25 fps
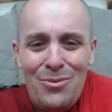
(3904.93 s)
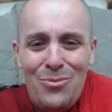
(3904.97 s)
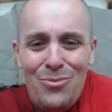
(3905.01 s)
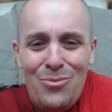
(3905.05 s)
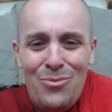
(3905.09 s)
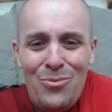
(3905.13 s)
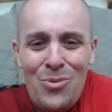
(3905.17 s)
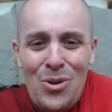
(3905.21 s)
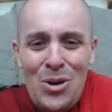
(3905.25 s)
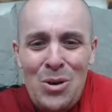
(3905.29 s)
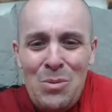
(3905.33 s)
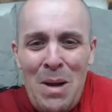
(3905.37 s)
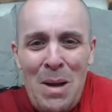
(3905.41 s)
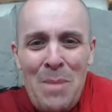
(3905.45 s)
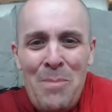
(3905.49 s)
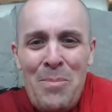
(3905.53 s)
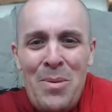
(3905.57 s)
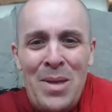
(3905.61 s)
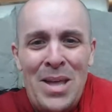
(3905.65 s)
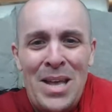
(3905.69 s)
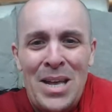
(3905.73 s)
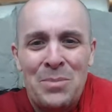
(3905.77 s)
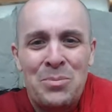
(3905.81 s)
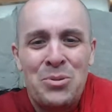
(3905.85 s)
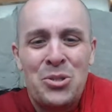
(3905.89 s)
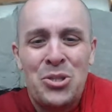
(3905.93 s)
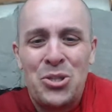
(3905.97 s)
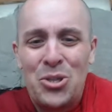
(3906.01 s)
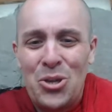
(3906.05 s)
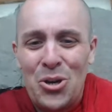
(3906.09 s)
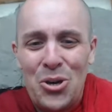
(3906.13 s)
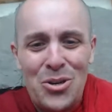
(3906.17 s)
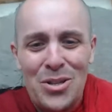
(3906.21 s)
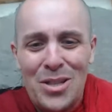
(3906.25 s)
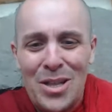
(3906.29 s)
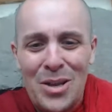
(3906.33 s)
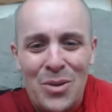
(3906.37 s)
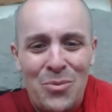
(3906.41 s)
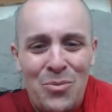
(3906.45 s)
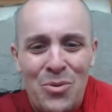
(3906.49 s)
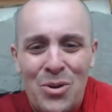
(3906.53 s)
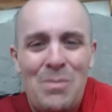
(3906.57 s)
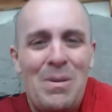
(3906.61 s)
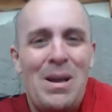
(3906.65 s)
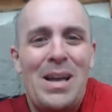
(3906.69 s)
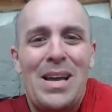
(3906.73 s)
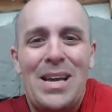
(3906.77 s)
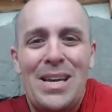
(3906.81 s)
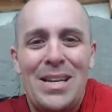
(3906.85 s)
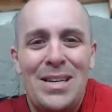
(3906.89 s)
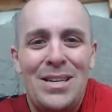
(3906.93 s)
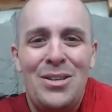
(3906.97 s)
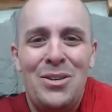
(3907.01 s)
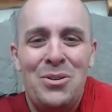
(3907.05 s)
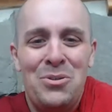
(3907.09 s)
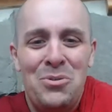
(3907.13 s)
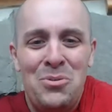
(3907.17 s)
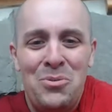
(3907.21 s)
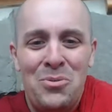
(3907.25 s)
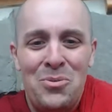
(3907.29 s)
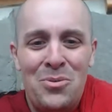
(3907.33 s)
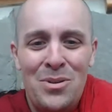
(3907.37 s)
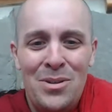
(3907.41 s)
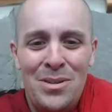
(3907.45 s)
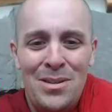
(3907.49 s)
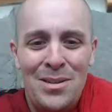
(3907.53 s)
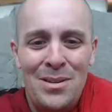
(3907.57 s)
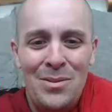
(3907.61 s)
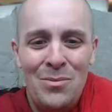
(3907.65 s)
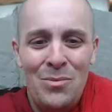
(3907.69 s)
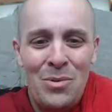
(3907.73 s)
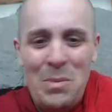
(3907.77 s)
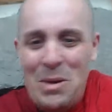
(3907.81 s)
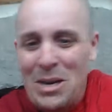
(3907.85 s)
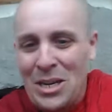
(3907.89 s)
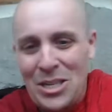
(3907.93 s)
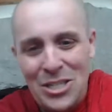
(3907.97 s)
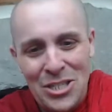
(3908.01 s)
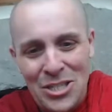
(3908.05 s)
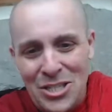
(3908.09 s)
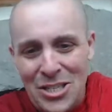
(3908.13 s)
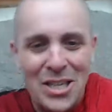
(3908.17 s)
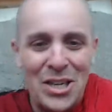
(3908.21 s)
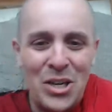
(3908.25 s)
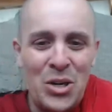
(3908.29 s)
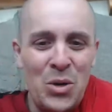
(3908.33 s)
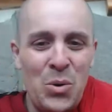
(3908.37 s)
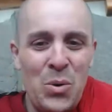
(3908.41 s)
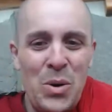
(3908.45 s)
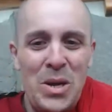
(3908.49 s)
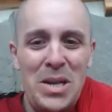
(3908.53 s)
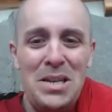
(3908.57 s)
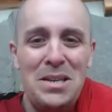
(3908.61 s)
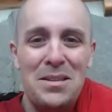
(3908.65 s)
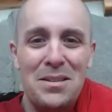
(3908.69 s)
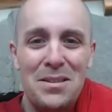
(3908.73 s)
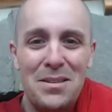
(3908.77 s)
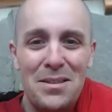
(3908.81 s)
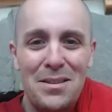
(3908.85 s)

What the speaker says: what am I being absurd? Like, what am I going to do? What am I just going to quit?